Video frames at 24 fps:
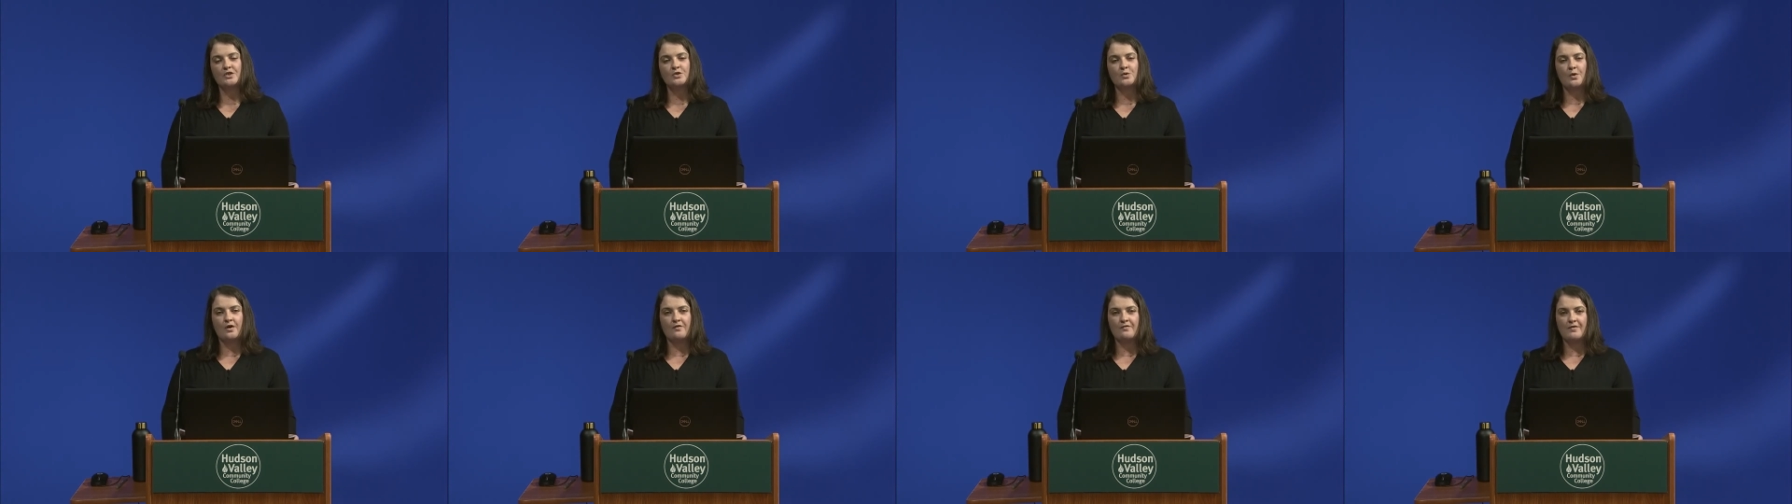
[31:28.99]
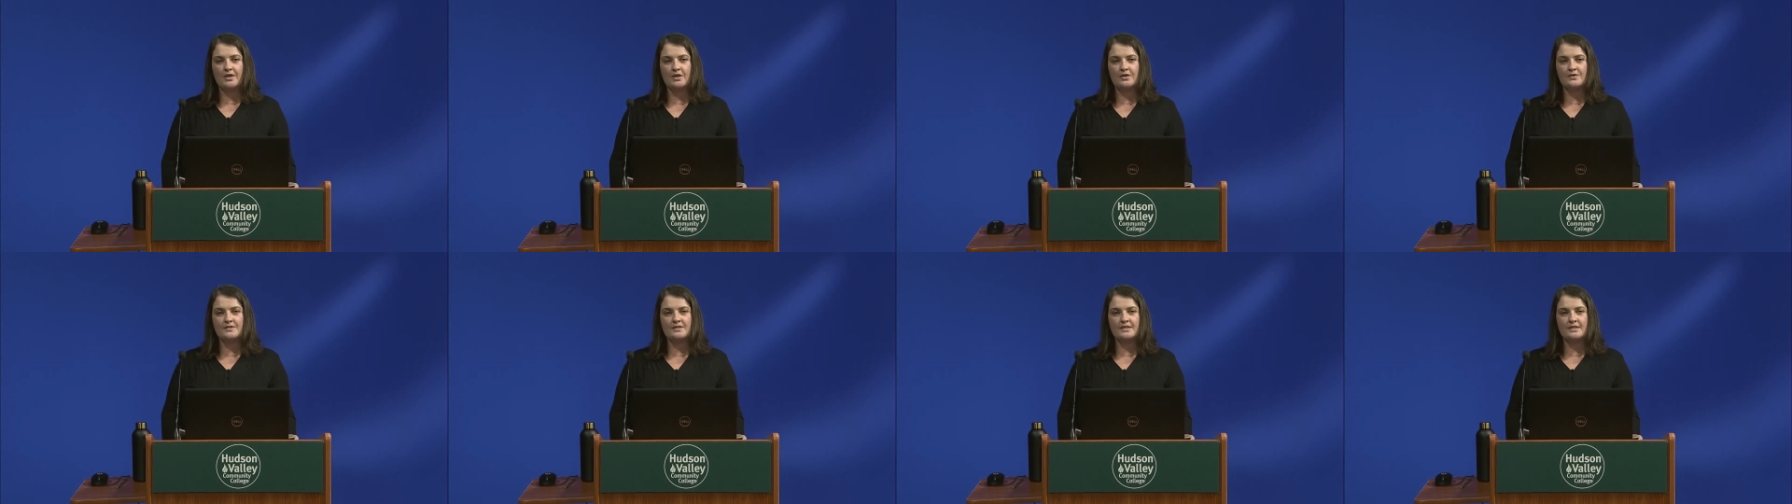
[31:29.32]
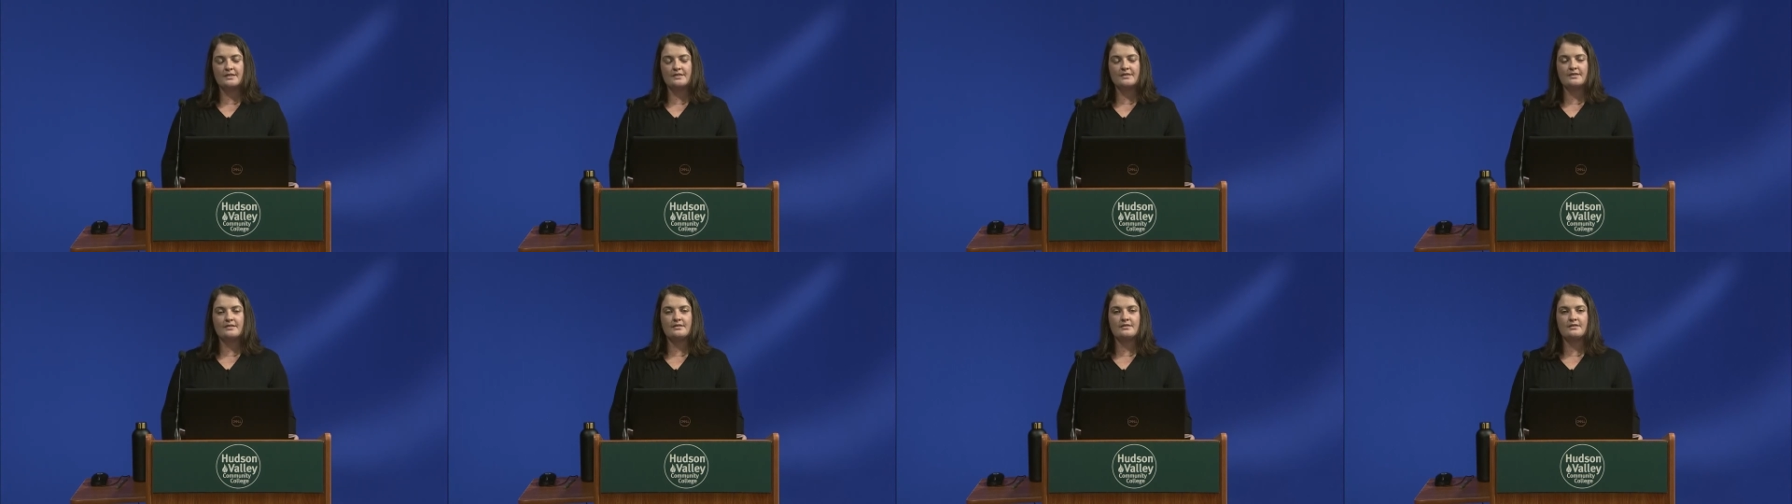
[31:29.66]
to our fellow
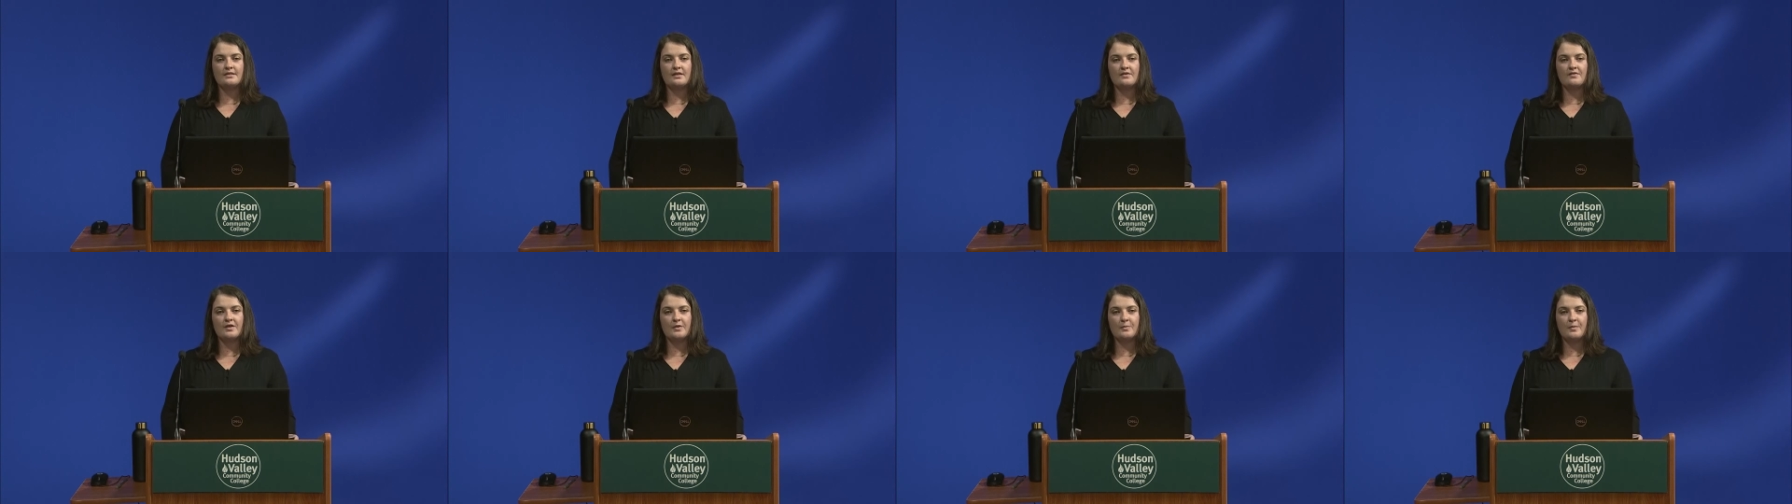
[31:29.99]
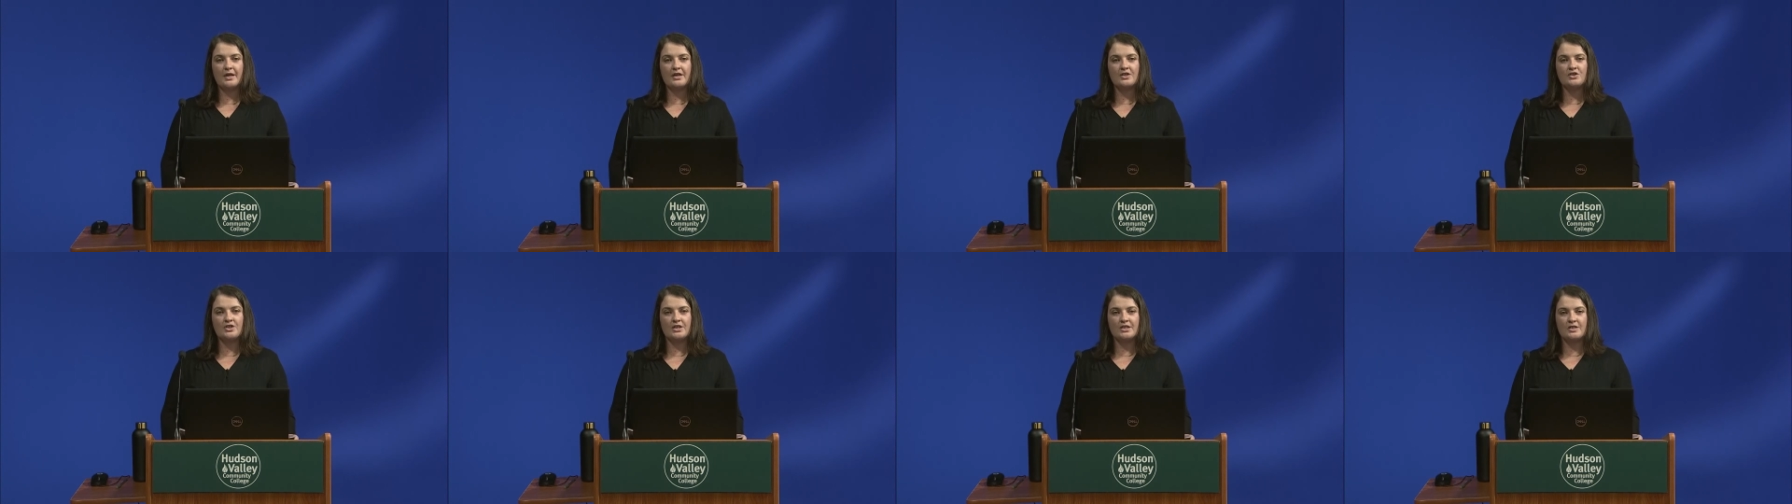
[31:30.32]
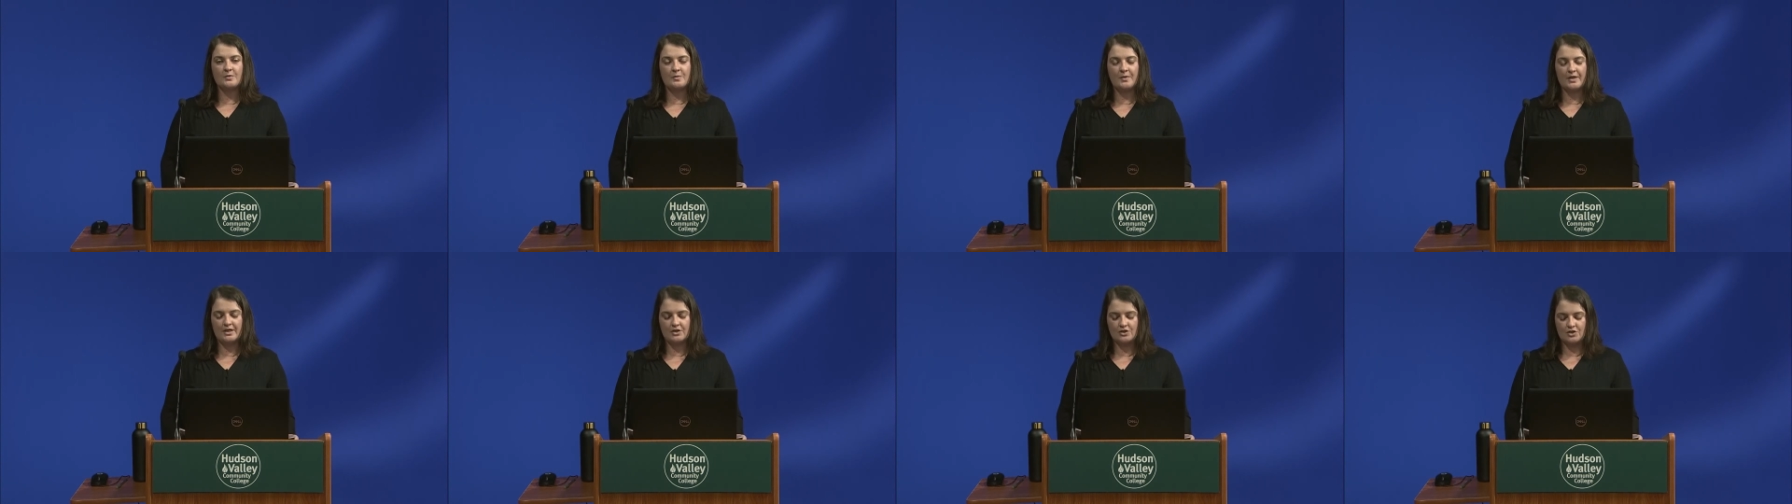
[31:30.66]
citizens living paycheck
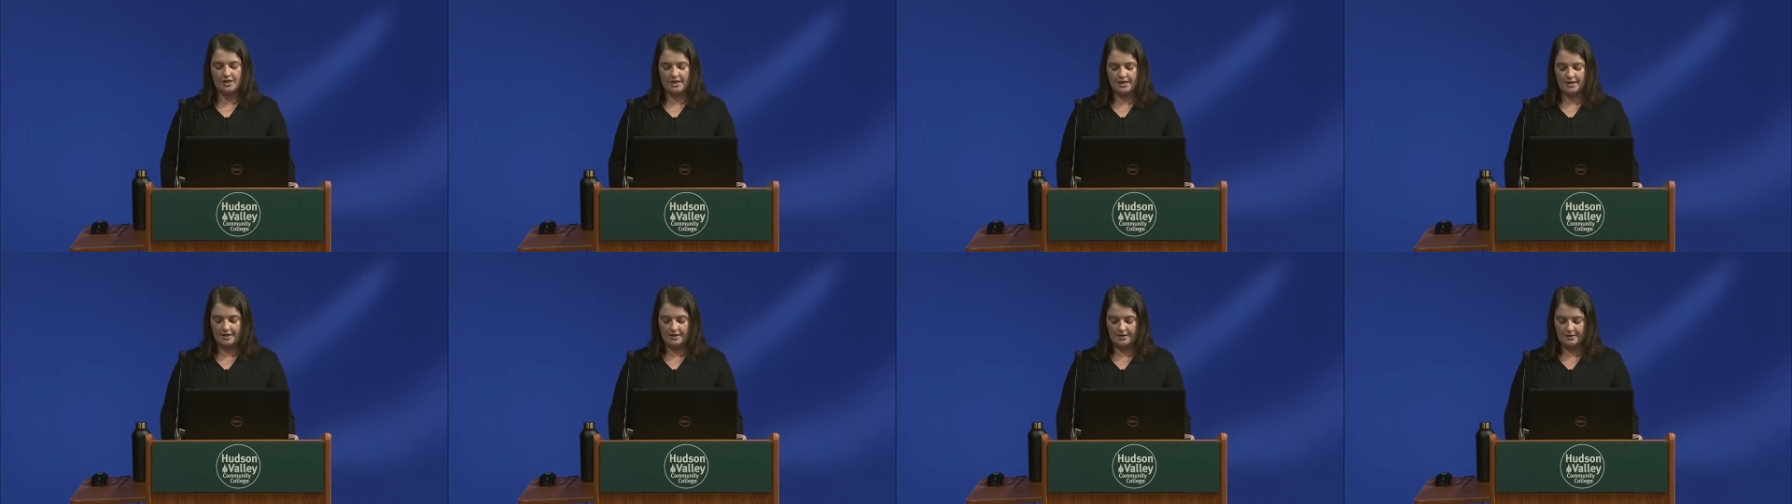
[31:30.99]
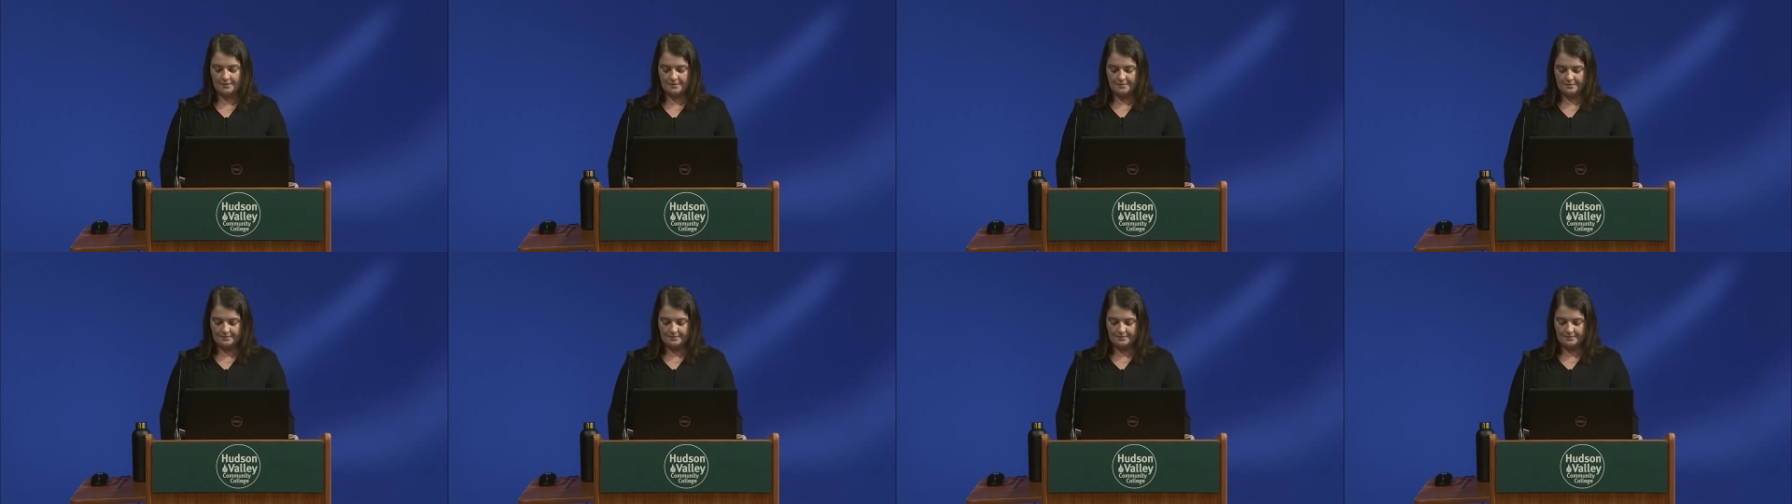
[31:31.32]
to paycheck?